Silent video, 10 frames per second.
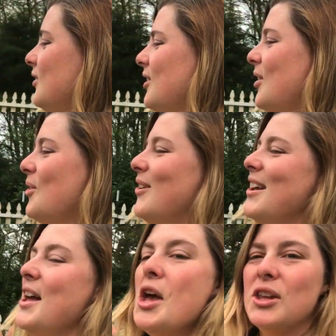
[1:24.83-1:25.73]
so
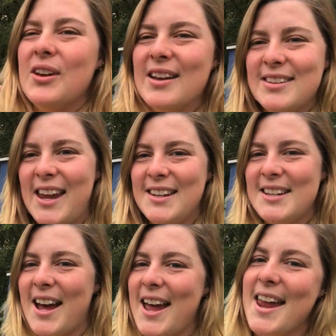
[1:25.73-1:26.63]
you guys hang
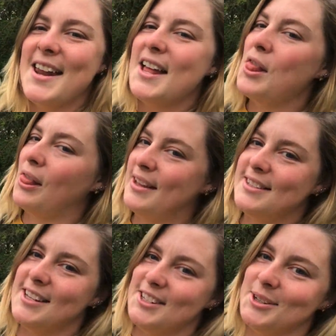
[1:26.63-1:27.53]
tight, let's
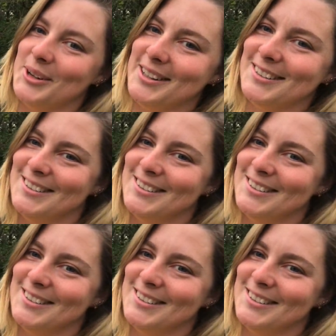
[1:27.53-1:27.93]
get to it.